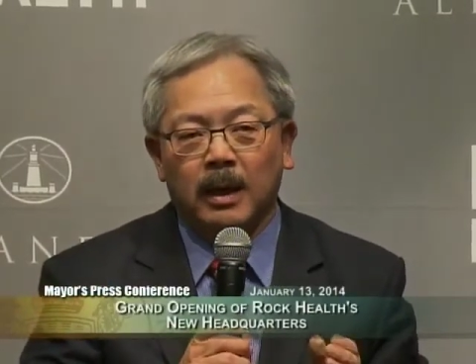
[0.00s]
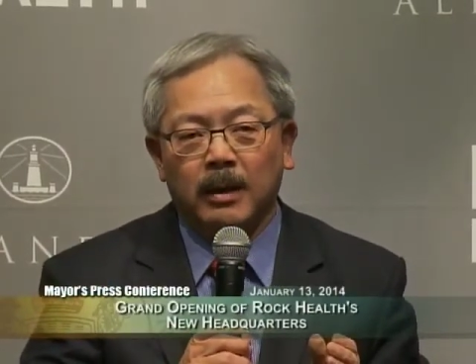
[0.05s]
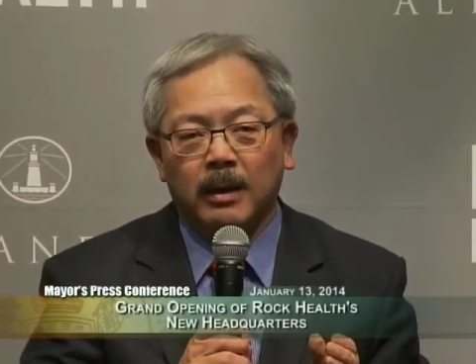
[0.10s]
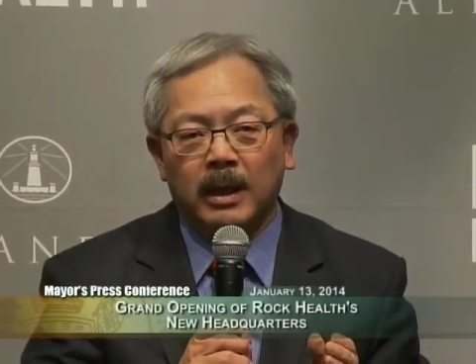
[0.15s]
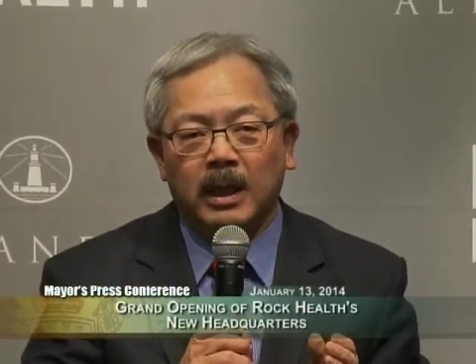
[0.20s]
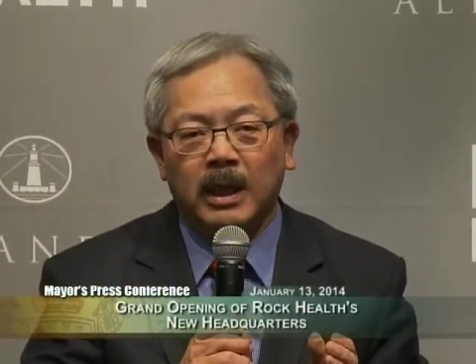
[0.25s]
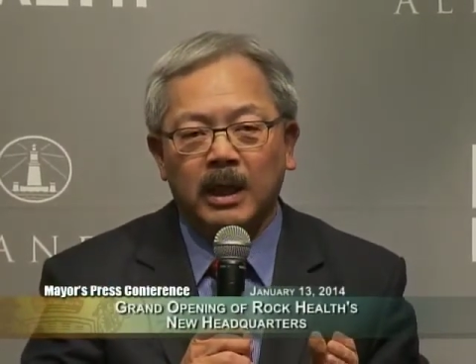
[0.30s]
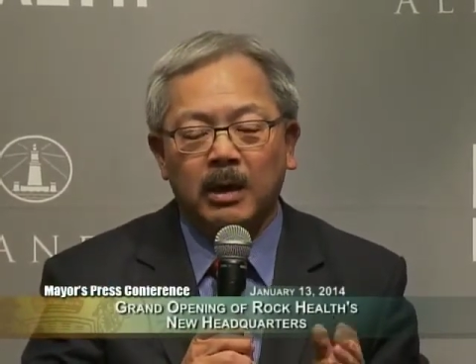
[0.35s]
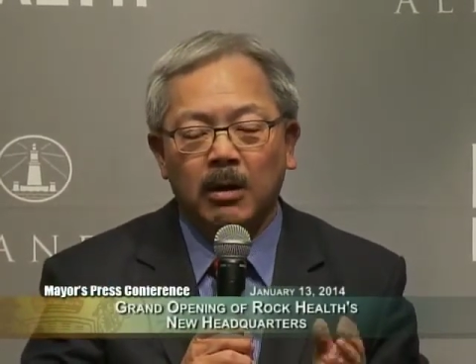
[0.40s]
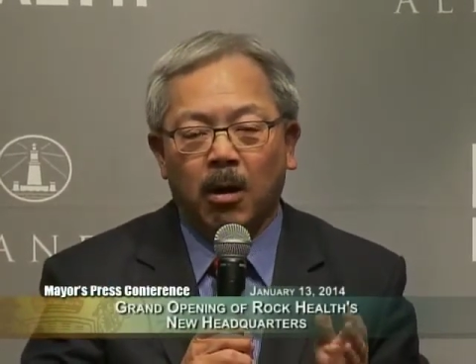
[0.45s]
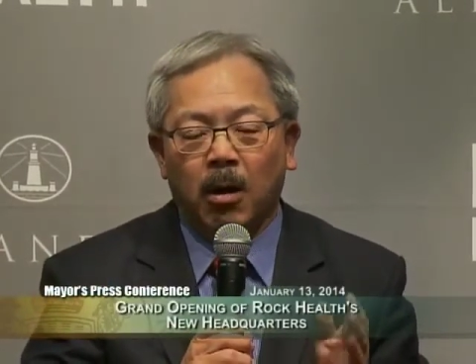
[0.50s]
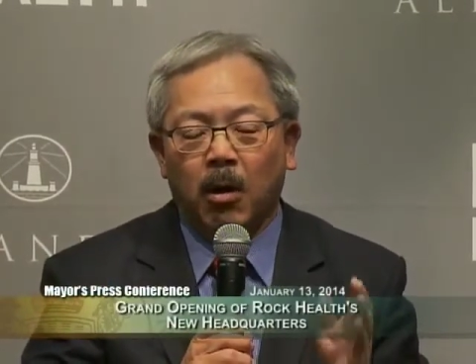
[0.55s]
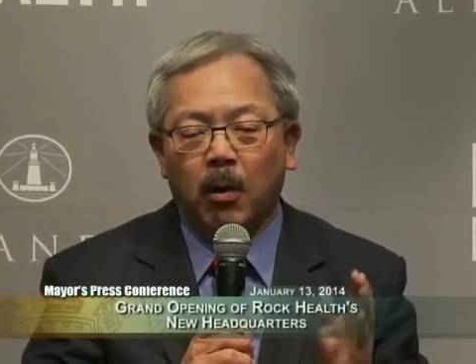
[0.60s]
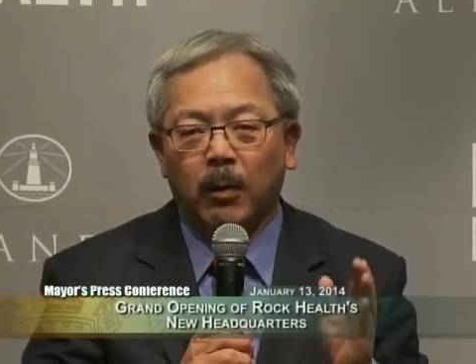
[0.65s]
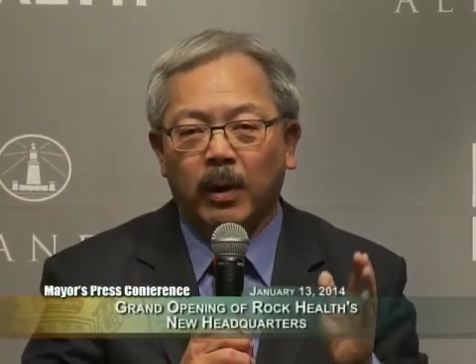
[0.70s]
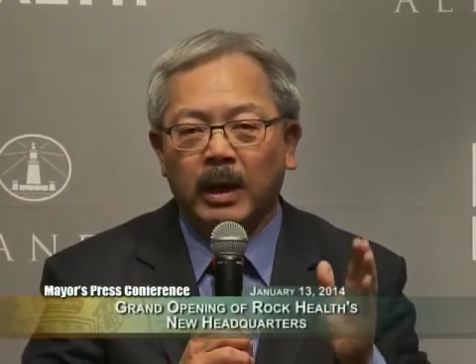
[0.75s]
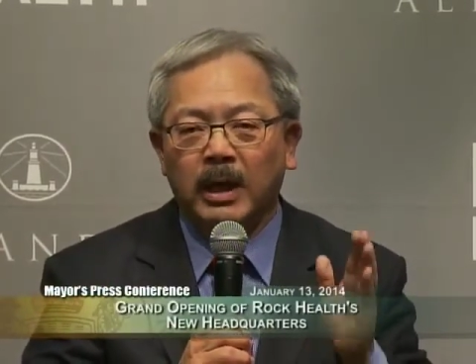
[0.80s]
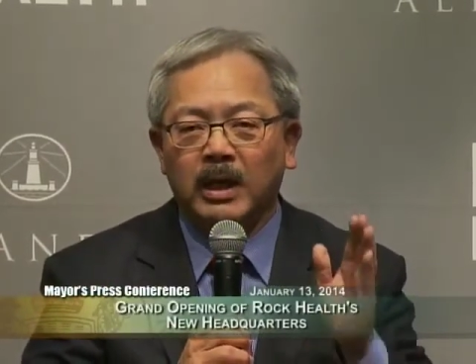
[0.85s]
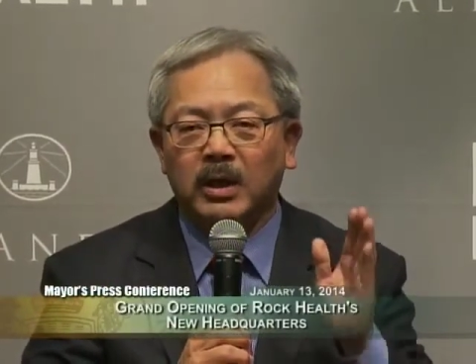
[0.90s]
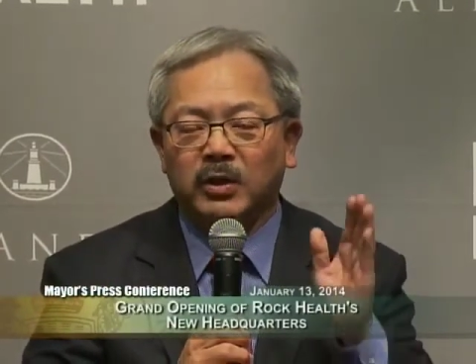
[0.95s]
He
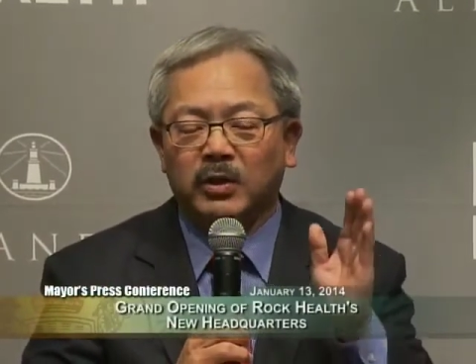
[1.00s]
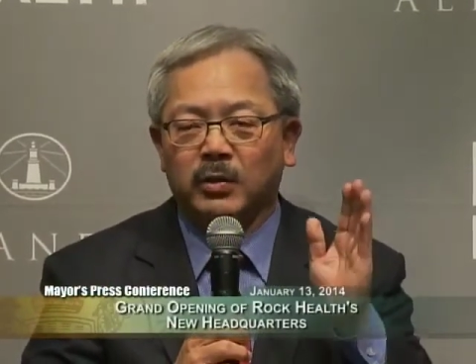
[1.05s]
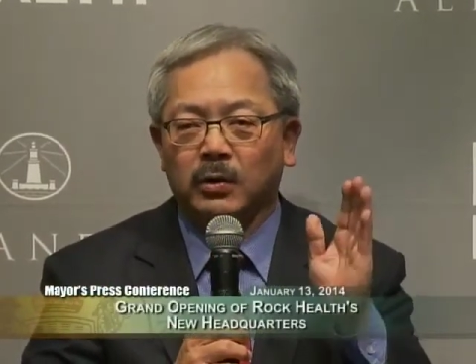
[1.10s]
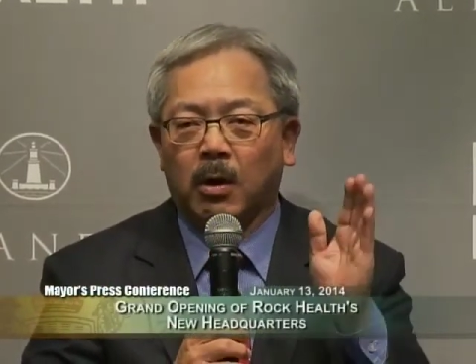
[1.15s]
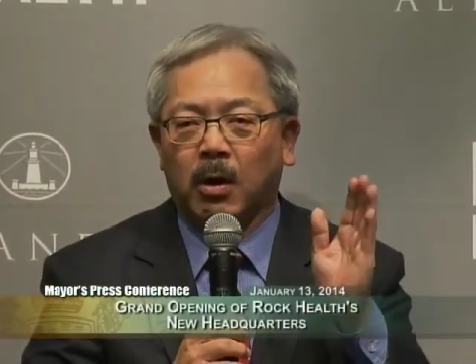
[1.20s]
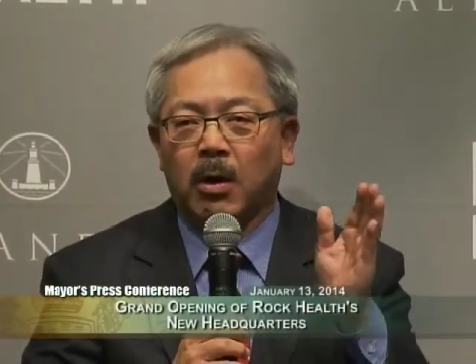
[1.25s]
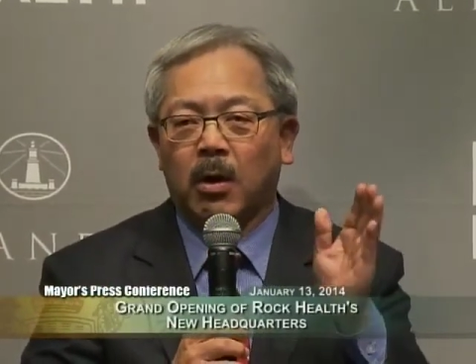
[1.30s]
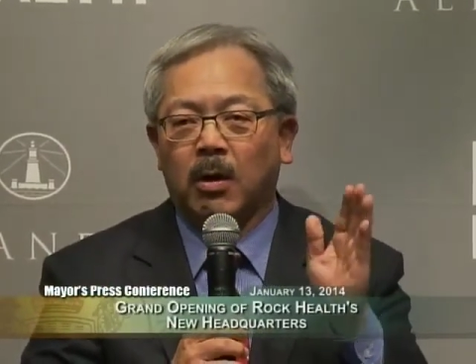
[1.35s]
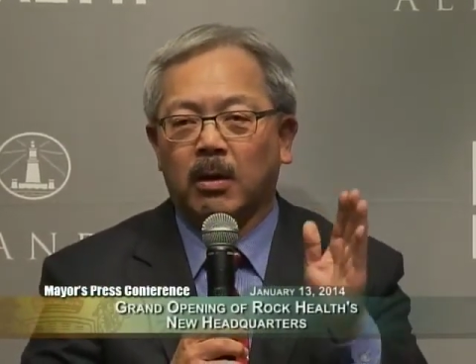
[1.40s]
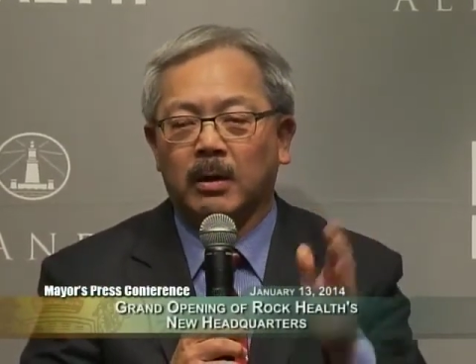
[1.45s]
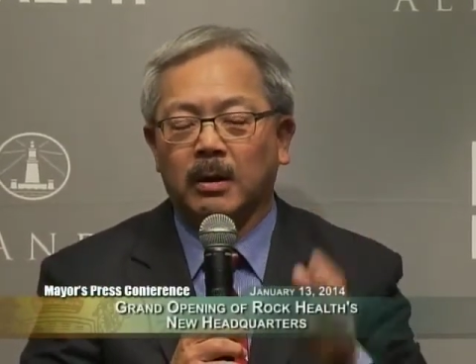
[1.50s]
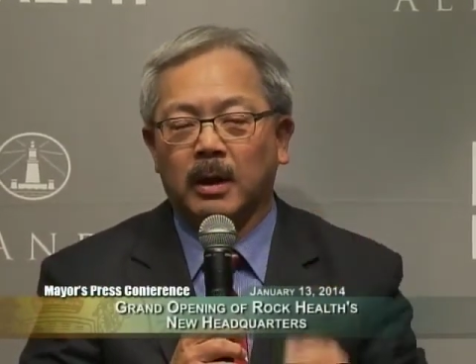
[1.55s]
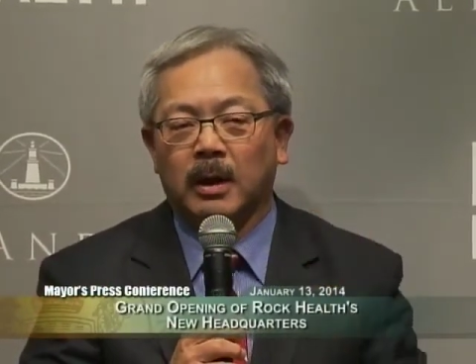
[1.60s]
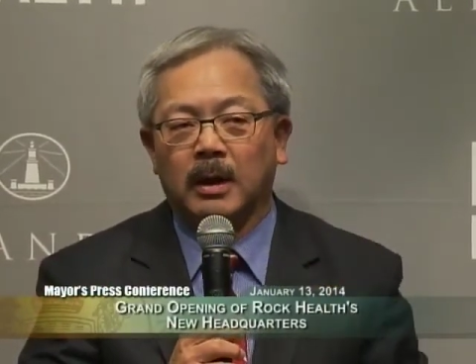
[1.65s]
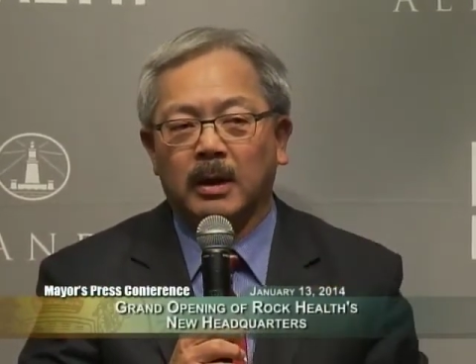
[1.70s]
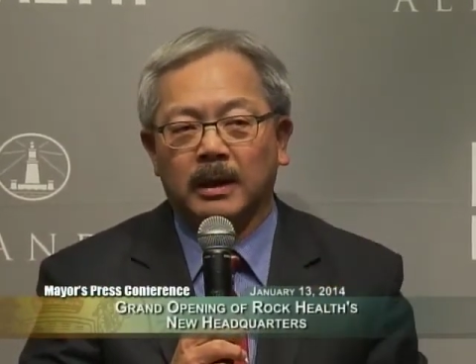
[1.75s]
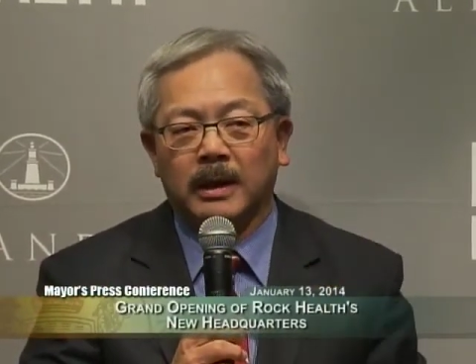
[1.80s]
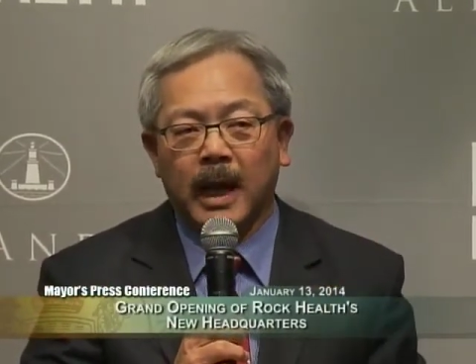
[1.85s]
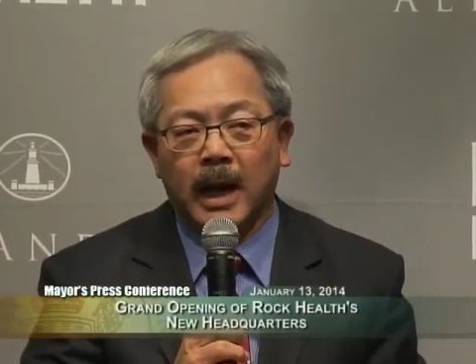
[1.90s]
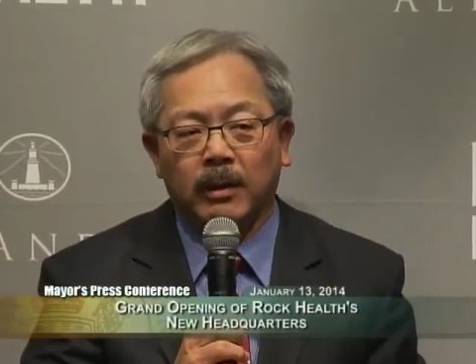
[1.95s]
already saw
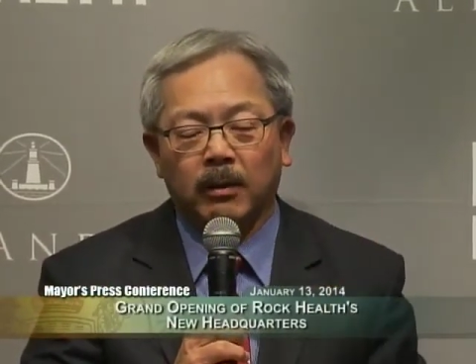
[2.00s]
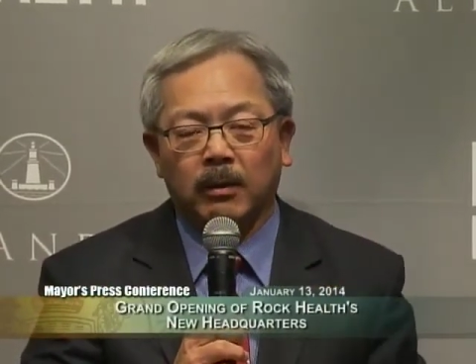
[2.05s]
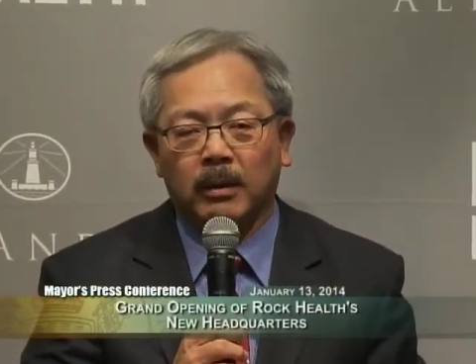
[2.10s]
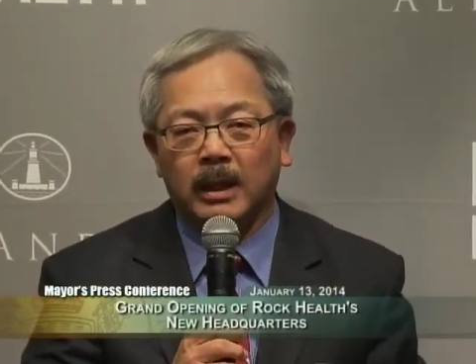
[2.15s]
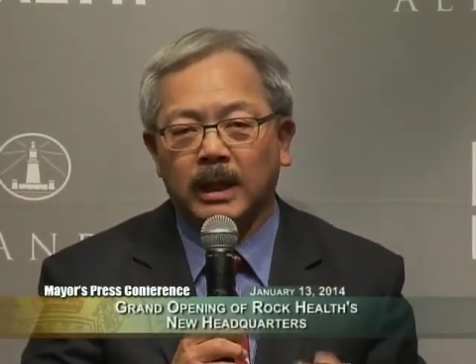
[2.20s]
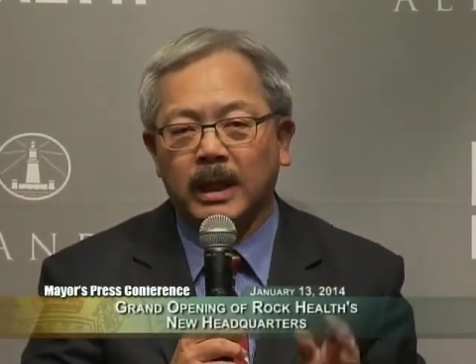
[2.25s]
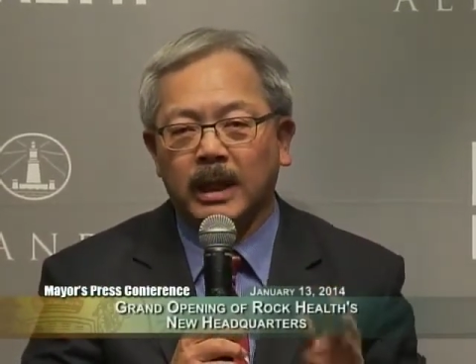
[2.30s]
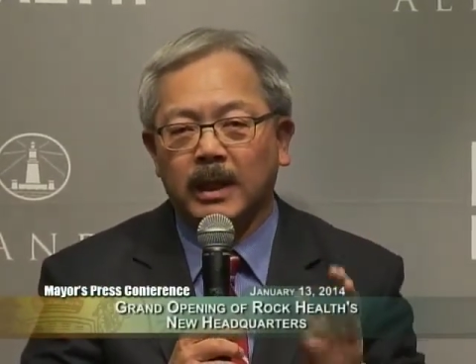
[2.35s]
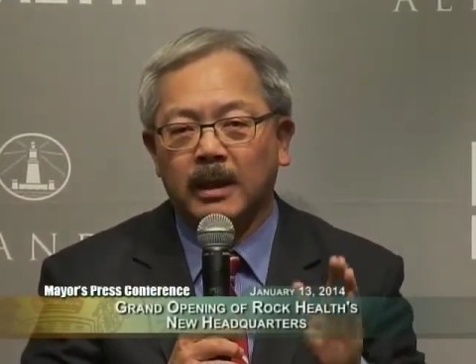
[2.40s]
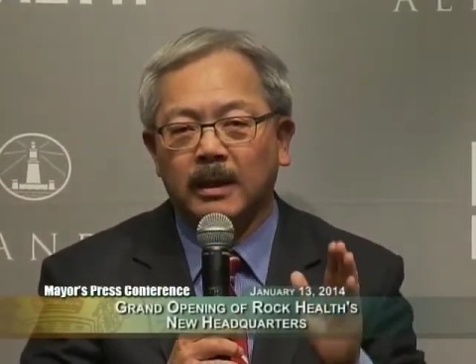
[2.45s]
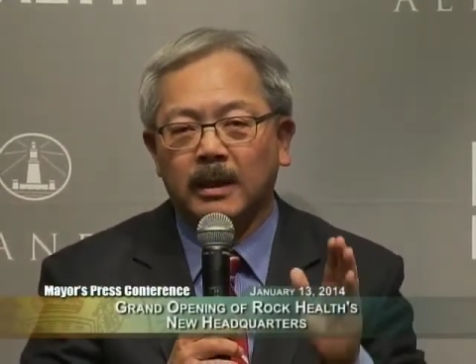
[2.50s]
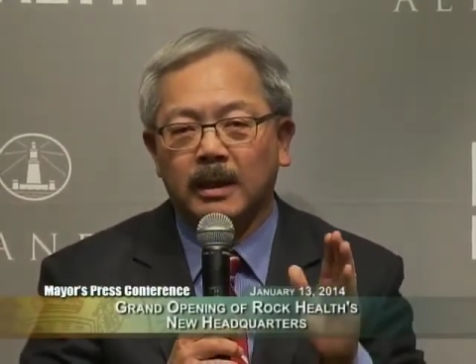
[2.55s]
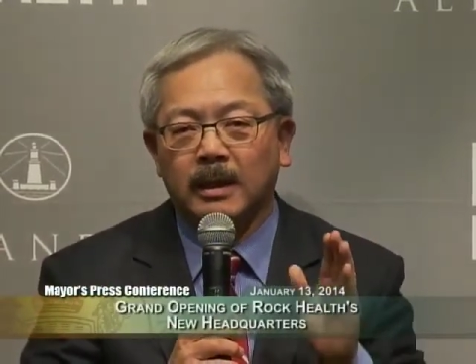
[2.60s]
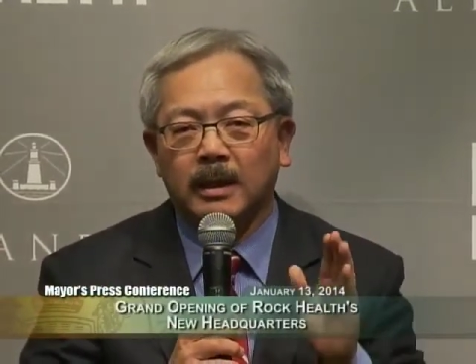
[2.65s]
not only